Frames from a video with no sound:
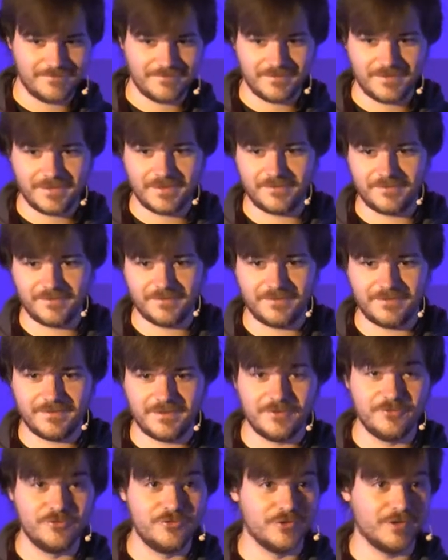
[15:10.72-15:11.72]
is it
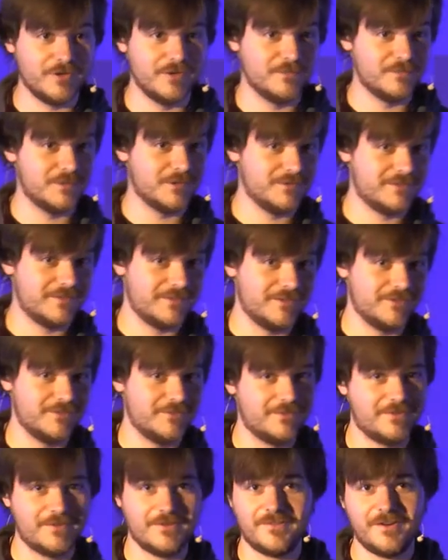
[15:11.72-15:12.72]
enjoyable to
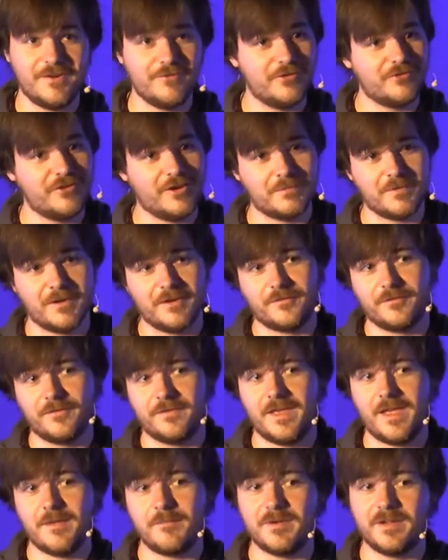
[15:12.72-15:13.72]
use? There's never a checkbox for
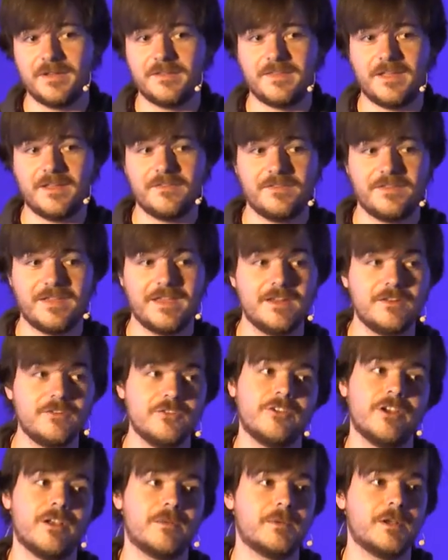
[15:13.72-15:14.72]
that, but that's the hidden
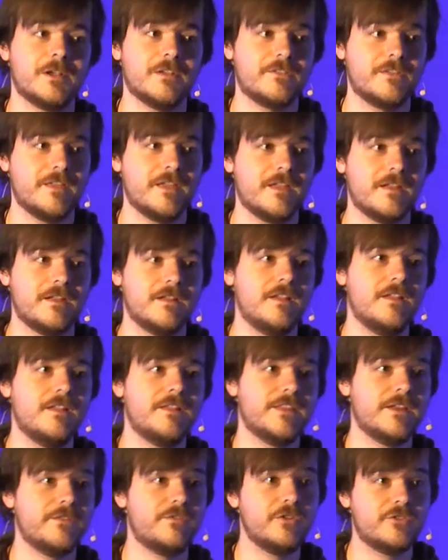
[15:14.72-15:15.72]
checkbox that,
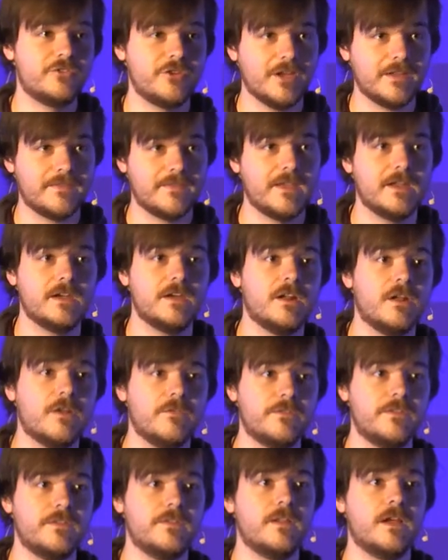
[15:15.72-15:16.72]
that if you check that, it
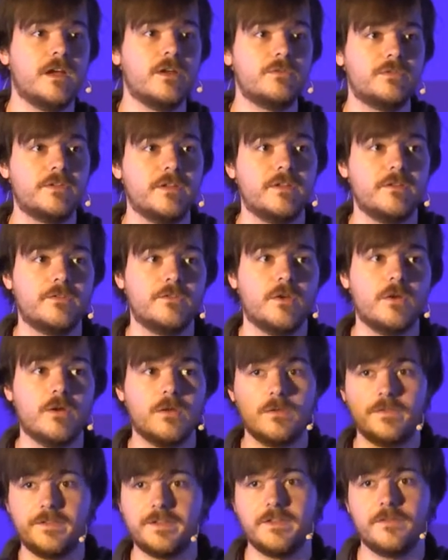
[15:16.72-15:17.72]
often outdoes
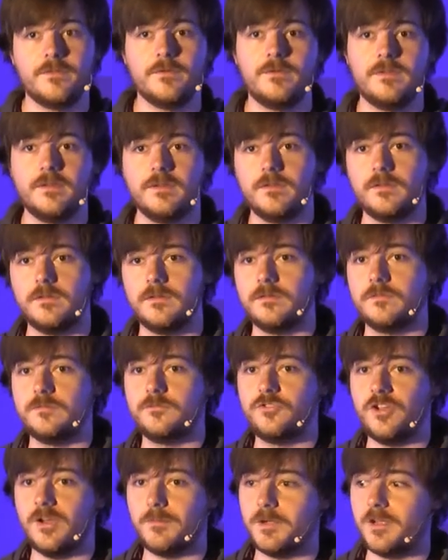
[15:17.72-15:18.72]
all the other little
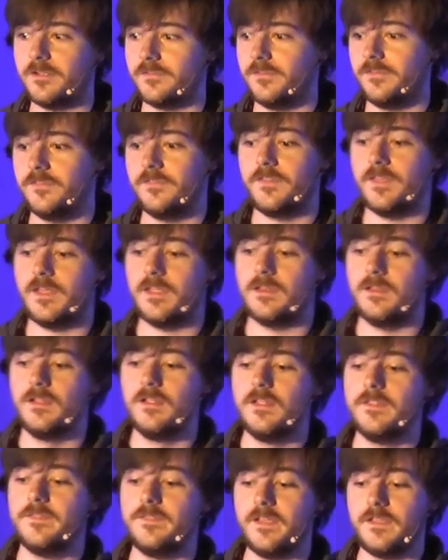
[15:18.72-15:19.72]
checkboxes that,
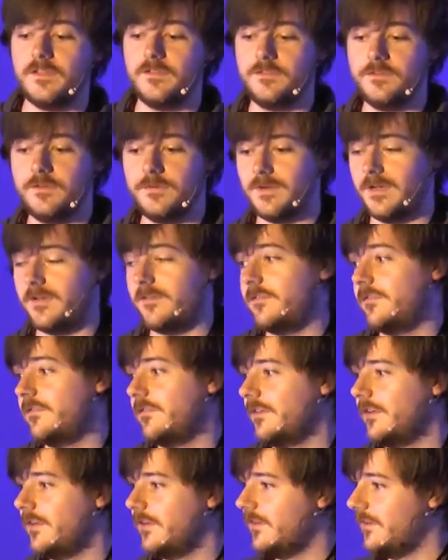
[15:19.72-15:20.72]
that you do have.
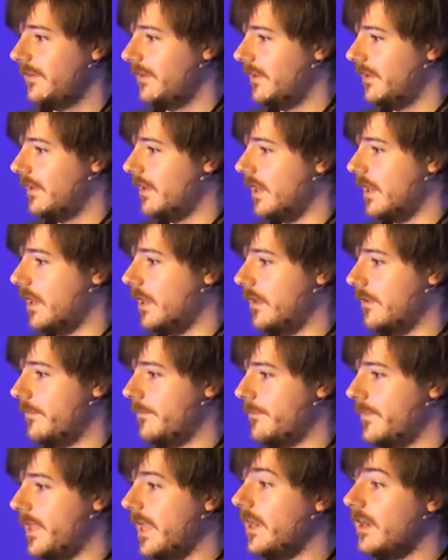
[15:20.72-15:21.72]

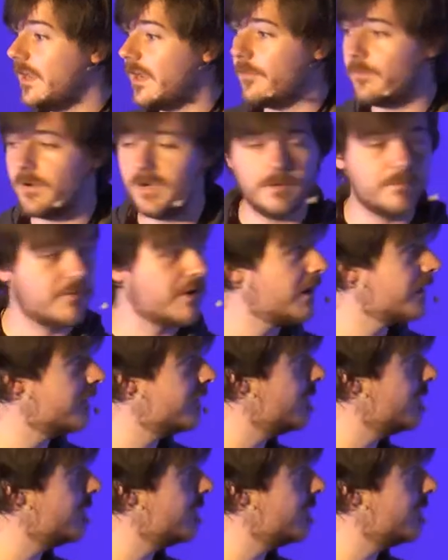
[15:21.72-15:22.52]
Um, and I want a product to